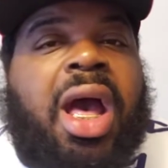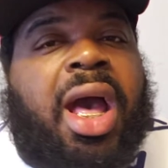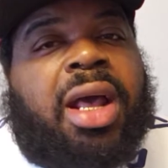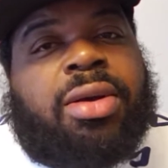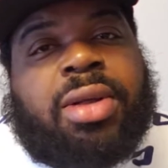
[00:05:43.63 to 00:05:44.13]

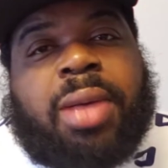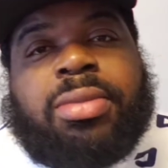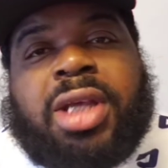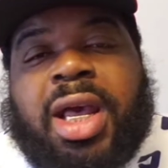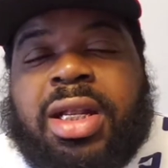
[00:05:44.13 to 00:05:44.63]

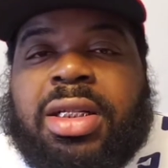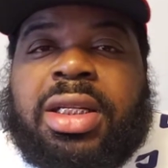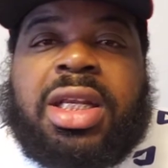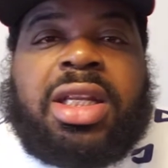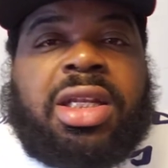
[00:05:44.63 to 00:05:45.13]
I'm kind of
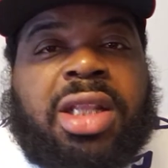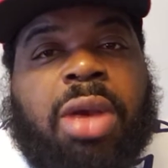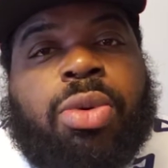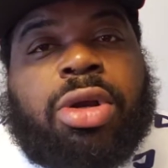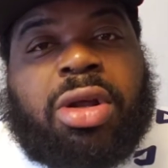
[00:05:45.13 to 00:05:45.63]
leaning that
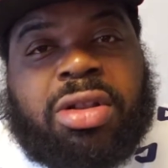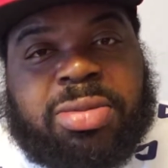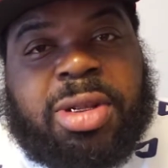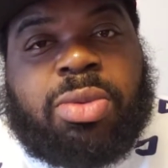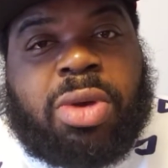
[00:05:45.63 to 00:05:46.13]
we're gonna
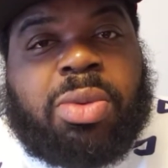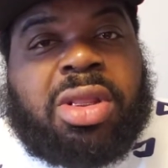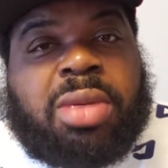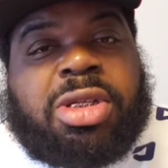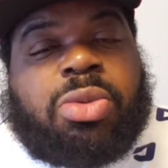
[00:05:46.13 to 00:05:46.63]
split one with
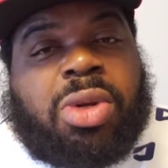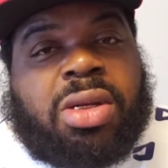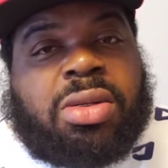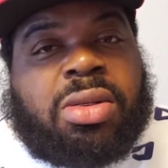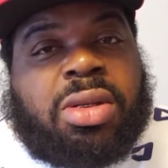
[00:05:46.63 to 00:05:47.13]
them as
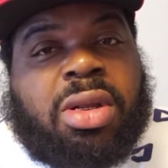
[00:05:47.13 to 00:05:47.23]
well.